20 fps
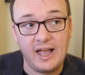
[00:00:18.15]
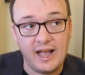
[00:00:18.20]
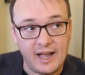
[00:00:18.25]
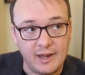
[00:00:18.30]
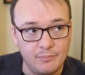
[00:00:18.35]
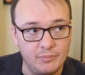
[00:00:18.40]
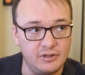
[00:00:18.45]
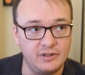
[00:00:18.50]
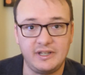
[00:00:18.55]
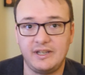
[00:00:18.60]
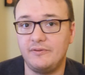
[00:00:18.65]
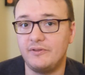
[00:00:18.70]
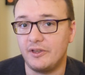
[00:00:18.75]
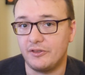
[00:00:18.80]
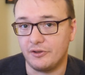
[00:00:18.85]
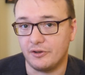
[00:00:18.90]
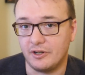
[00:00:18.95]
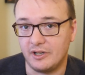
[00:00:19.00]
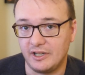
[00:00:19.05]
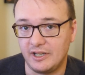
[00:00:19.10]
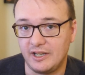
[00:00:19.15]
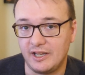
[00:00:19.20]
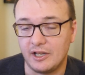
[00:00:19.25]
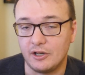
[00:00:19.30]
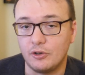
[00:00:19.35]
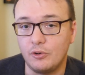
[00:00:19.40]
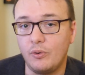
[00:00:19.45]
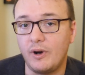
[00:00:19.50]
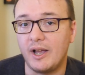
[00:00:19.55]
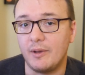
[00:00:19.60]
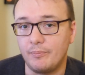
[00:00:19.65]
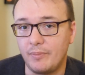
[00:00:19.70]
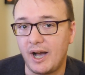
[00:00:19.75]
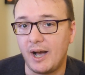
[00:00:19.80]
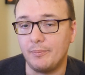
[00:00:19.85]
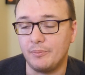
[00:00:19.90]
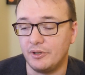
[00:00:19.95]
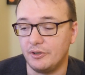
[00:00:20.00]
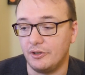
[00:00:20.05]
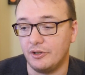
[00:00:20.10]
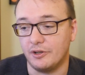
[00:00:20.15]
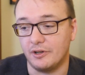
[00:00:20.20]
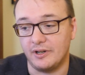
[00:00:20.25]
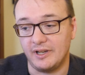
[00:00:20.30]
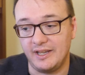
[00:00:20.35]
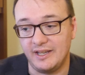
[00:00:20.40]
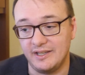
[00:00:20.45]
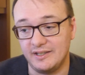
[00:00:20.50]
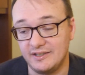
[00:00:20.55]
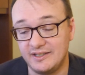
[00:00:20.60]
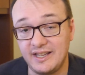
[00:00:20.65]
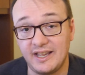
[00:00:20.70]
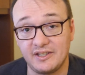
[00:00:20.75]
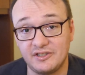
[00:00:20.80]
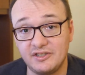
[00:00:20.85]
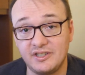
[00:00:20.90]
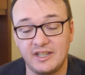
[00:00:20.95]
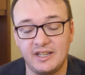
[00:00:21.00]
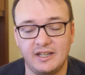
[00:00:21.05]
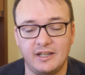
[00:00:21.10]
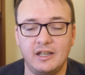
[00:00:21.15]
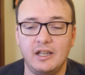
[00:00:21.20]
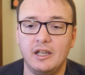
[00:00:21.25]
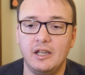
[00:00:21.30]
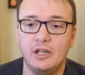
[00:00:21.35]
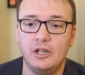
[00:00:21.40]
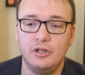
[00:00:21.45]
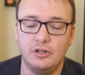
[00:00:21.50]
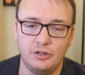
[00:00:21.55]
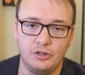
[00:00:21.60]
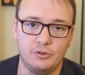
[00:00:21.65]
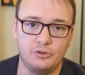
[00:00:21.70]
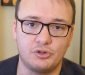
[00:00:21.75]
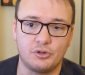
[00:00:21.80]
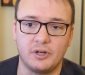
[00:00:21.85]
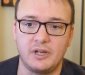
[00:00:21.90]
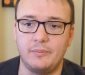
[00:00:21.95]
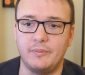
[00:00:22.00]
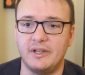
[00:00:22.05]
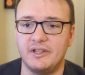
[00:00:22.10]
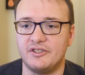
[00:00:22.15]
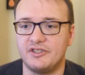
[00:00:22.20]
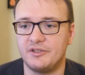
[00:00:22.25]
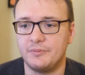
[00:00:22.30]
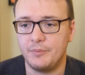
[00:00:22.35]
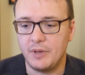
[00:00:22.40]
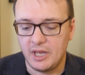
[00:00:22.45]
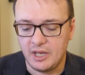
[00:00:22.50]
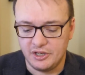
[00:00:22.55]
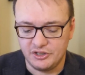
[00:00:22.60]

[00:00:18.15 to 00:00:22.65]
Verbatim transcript: I believe that they're going to get quite popular in testing new treatments.